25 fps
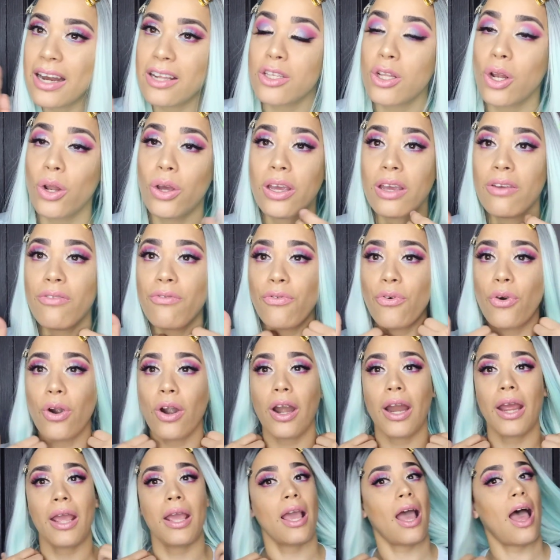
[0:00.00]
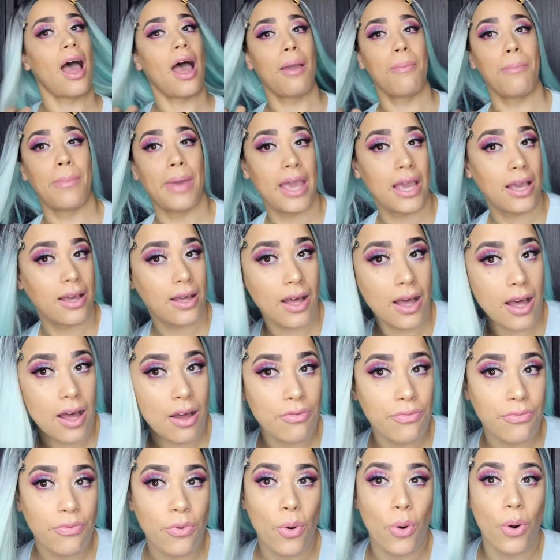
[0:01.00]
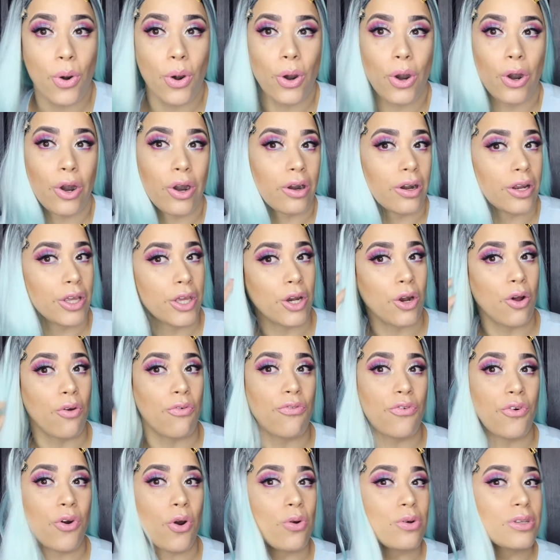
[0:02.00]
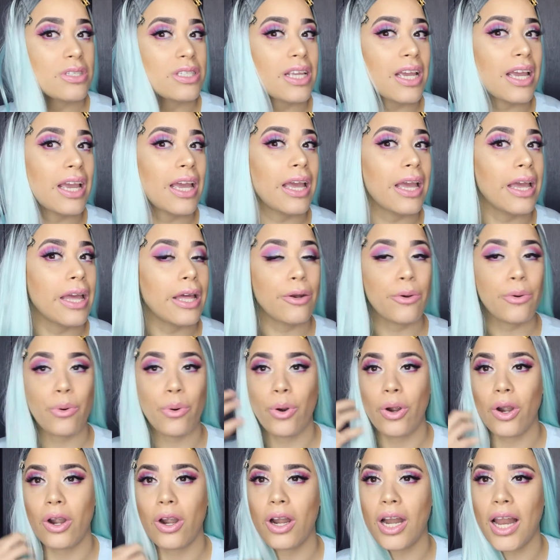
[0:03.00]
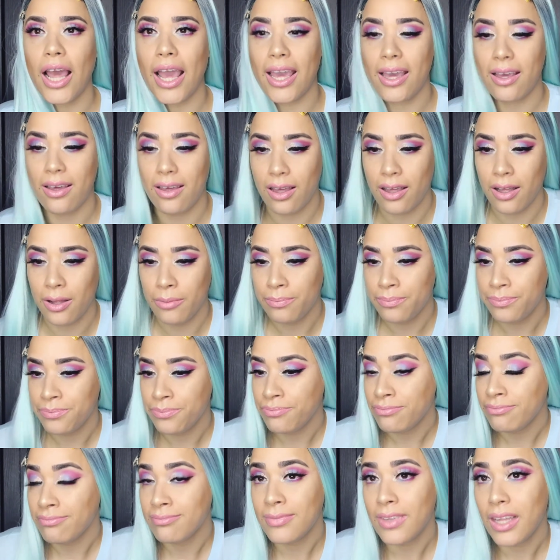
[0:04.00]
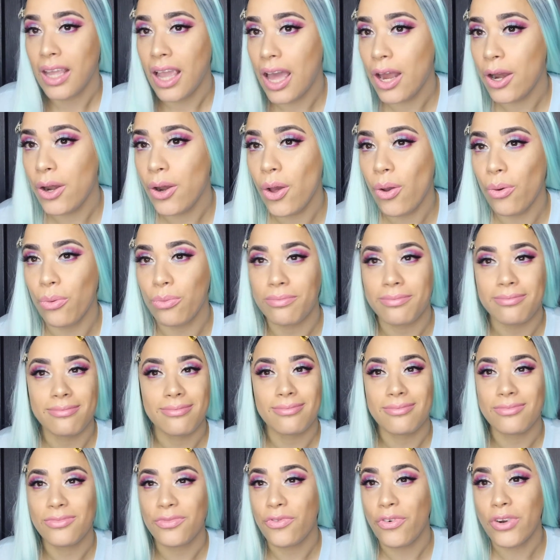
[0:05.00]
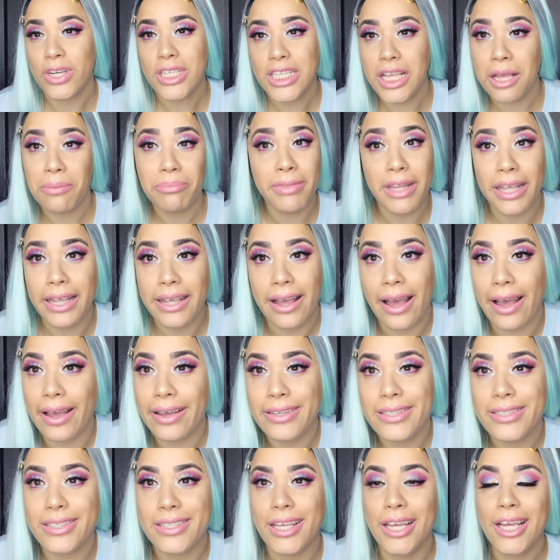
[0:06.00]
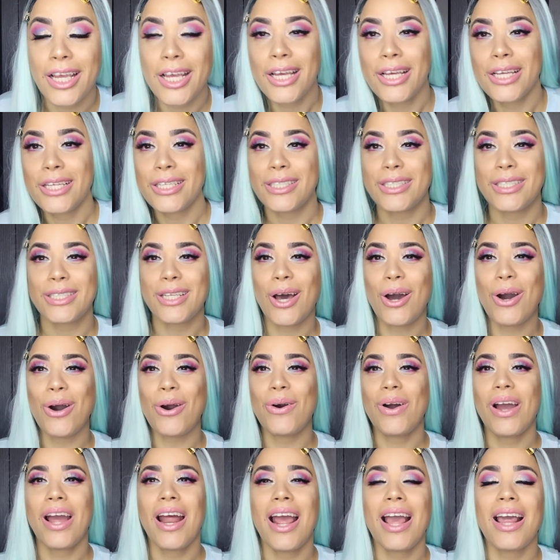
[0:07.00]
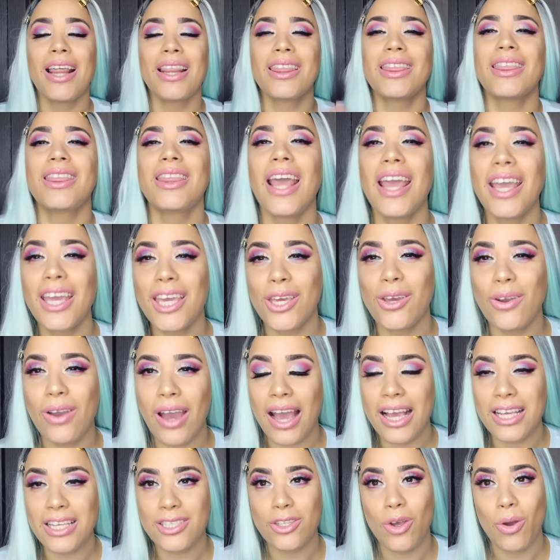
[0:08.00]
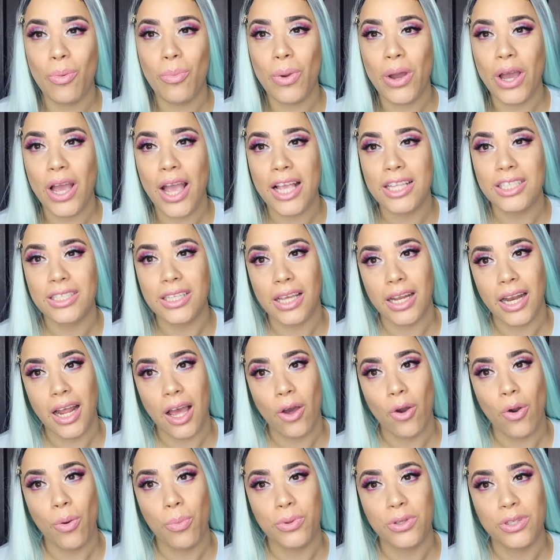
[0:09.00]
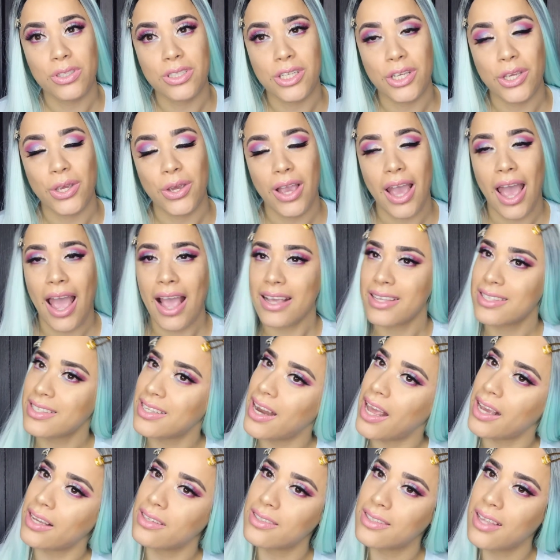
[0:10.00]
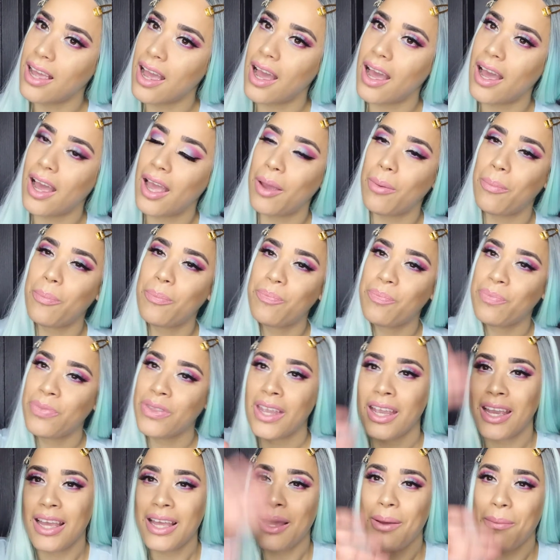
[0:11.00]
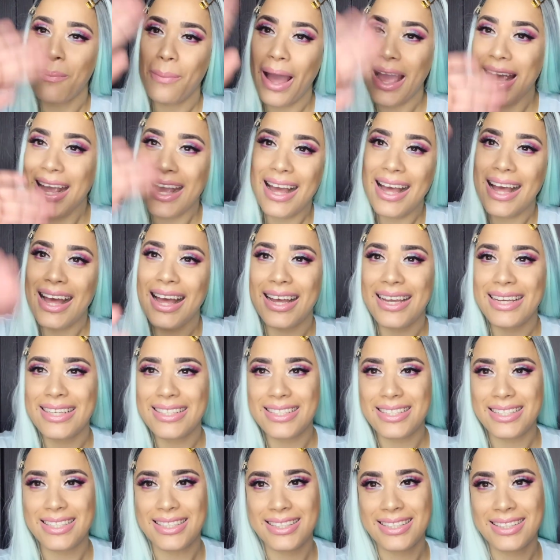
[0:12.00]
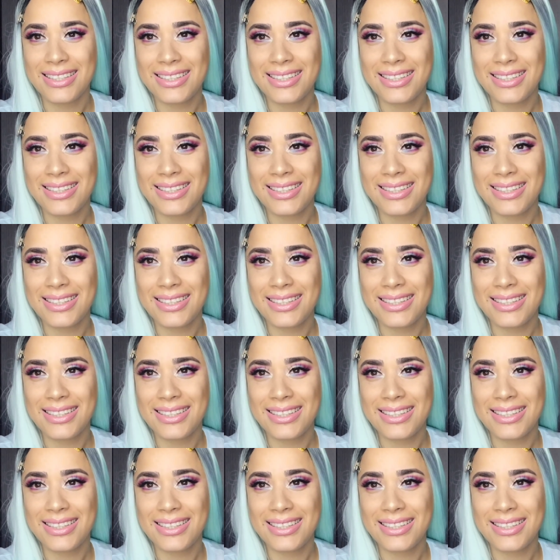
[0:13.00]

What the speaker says: is looking for a eye makeup for, you know, Frozen, or like, I don't know, for something, guys. So thank you guys so much, and I hope to see you guys next time. Bye, guys.